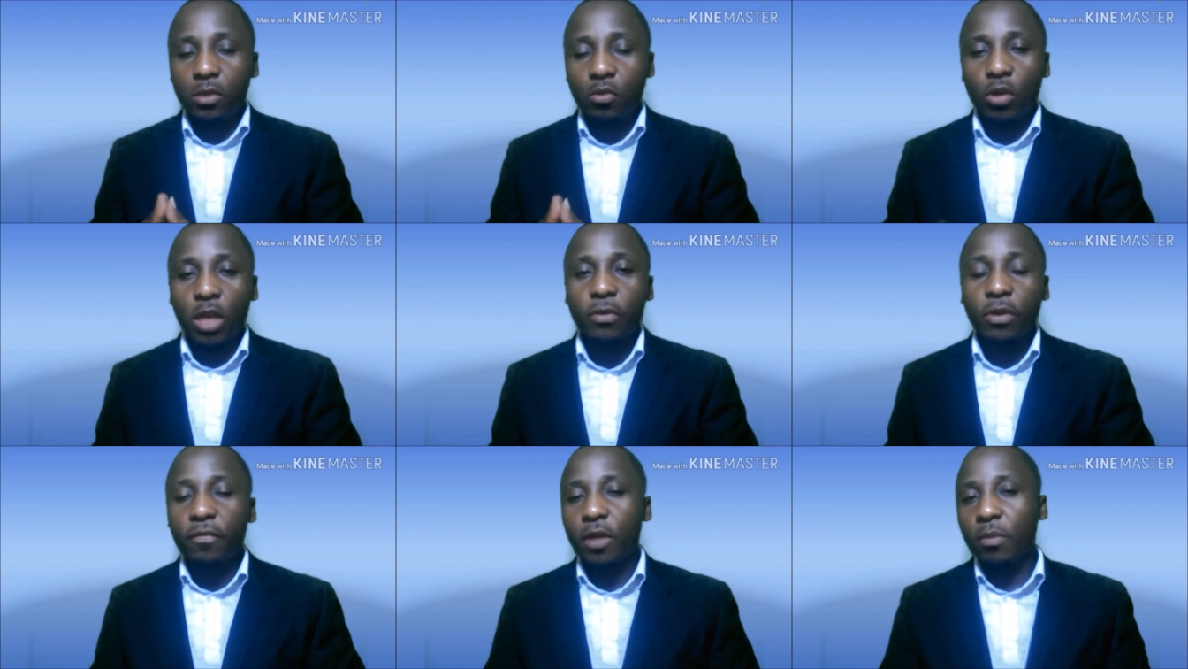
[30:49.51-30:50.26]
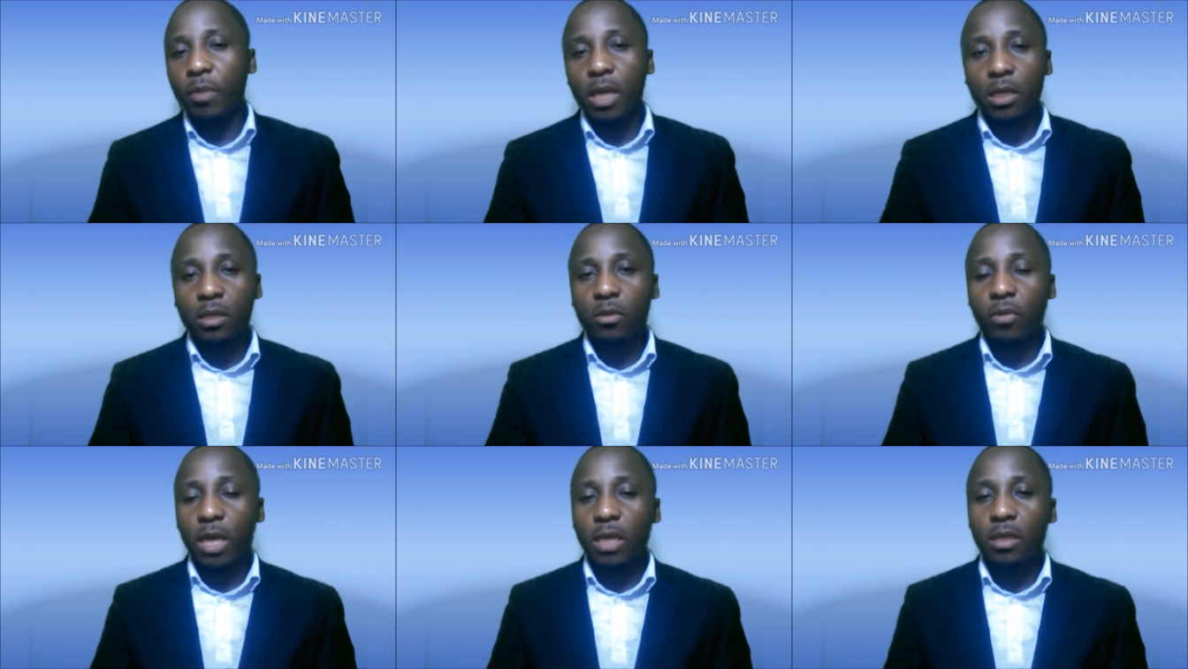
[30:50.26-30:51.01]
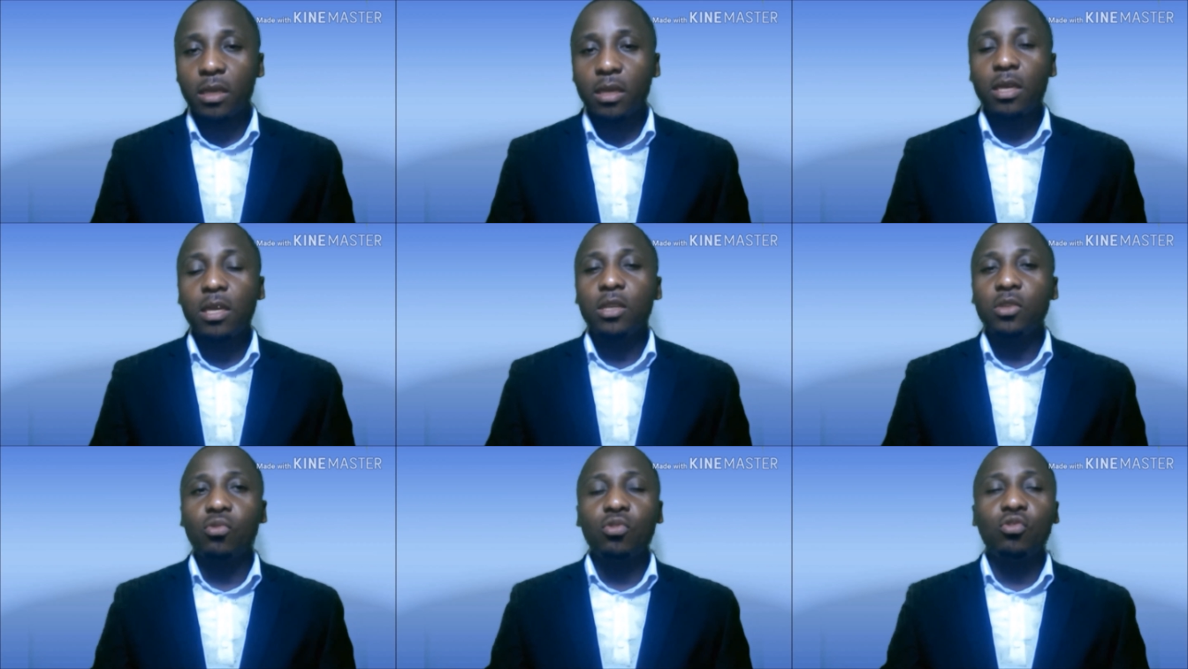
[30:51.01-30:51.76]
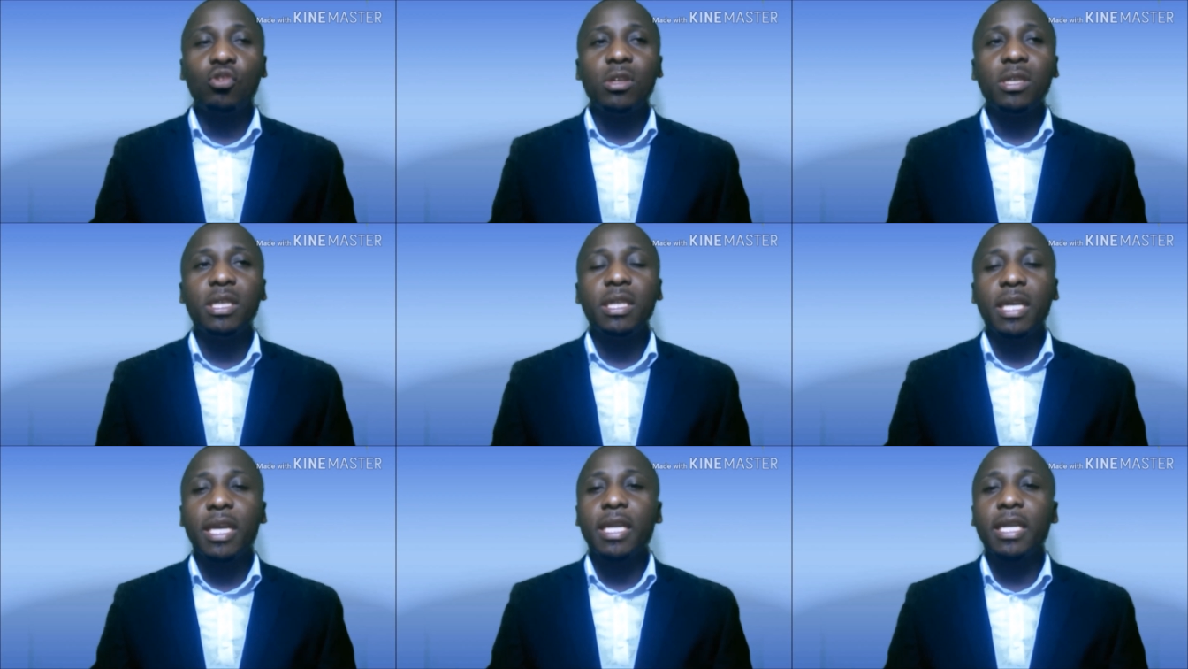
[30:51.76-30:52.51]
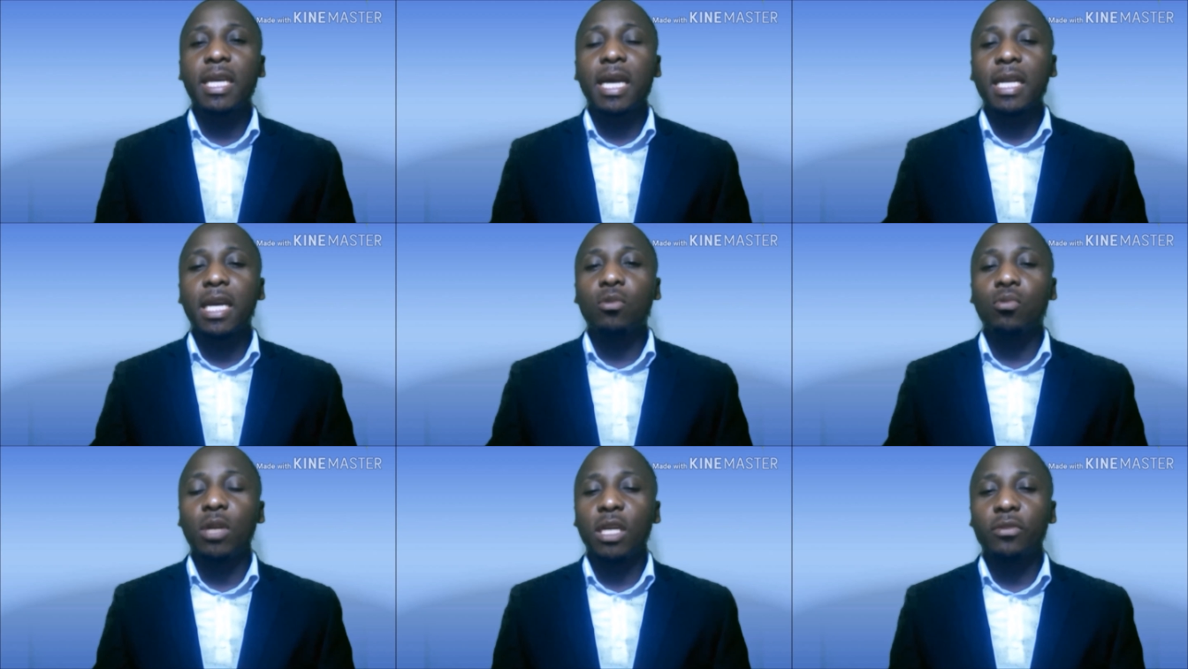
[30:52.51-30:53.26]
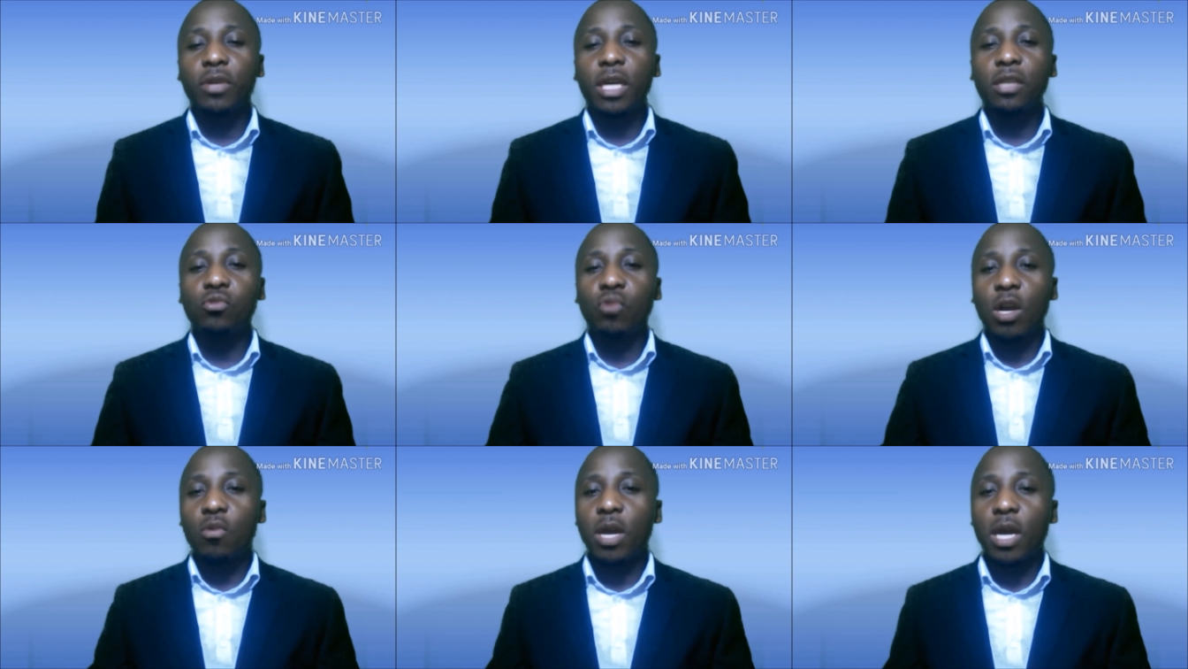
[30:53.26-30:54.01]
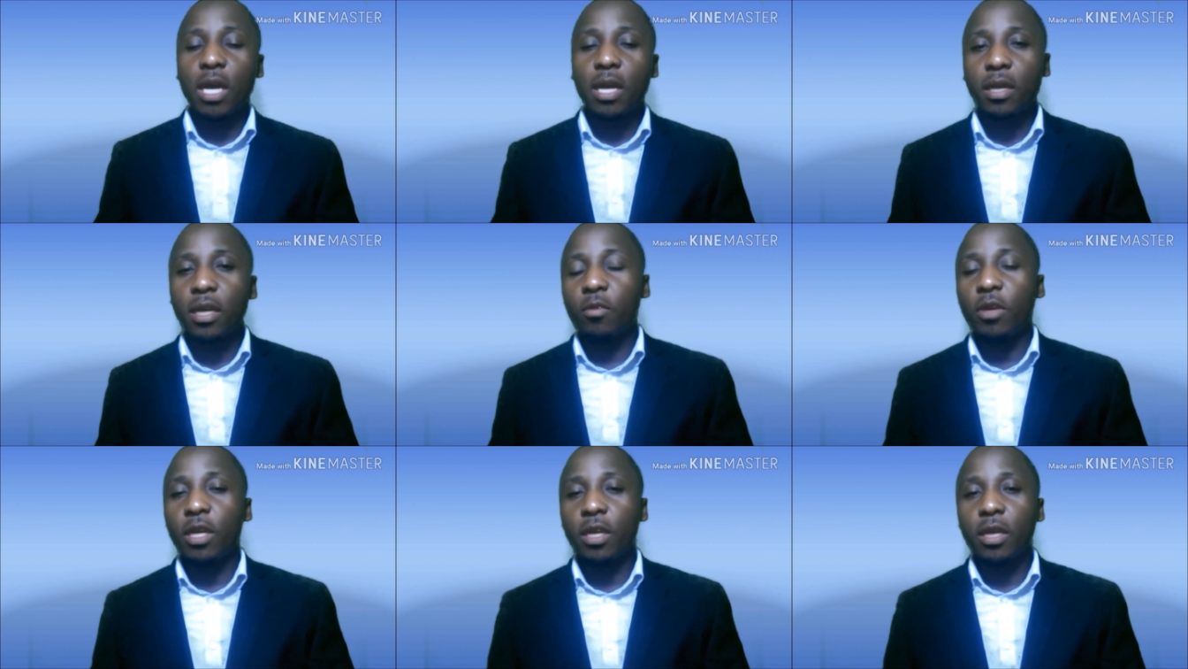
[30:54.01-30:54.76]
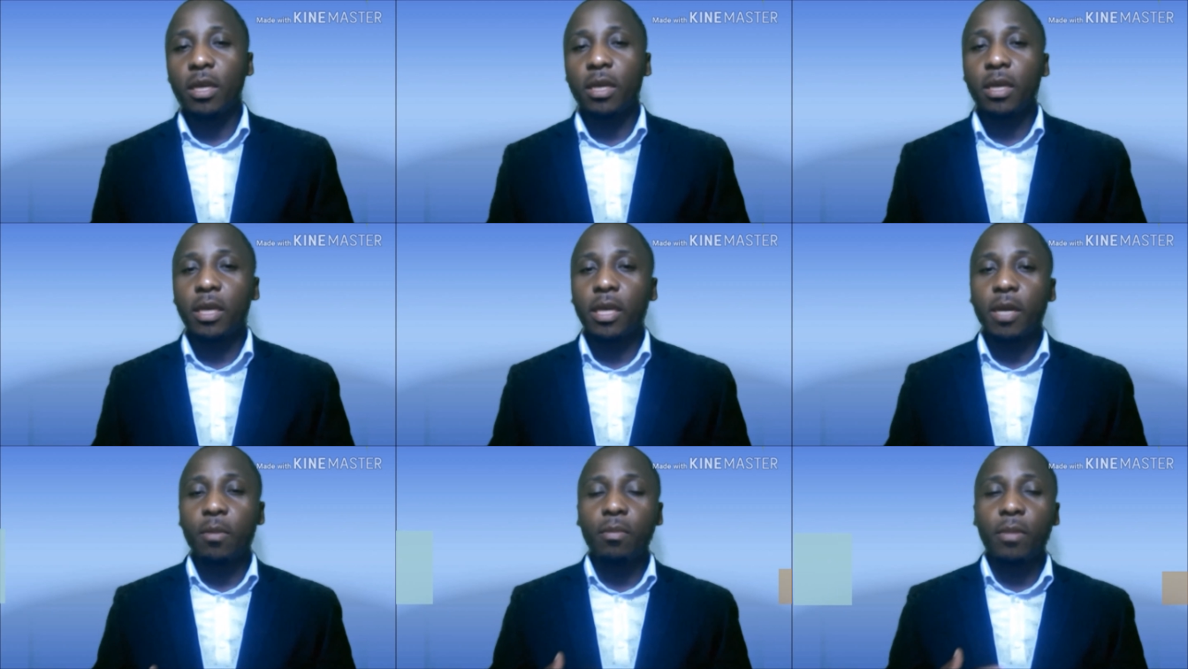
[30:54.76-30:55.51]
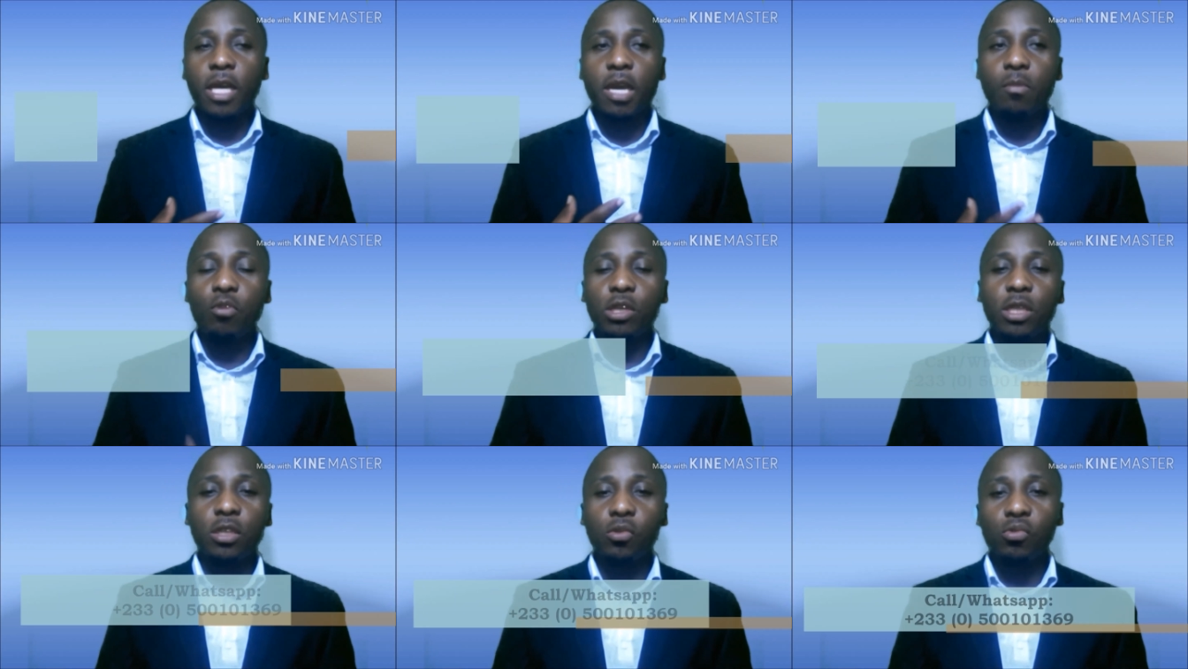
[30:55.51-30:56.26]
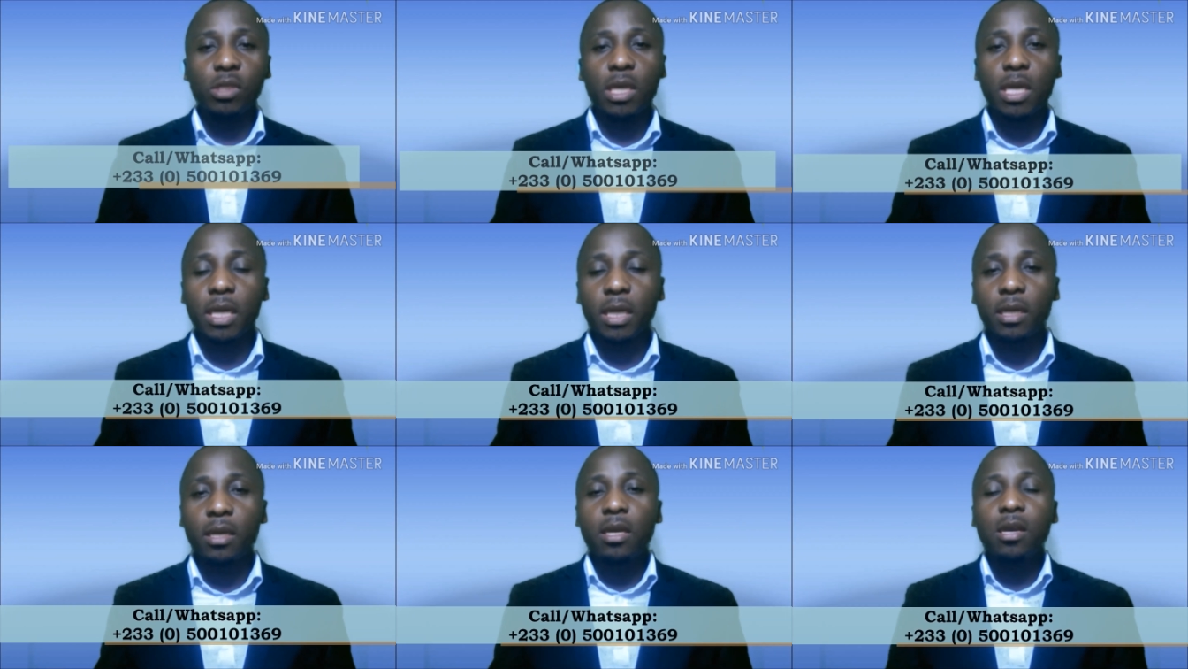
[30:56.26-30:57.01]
collateral for the bank, right? So you don't need any other collateral to acquire a mortgage loan in Ghana.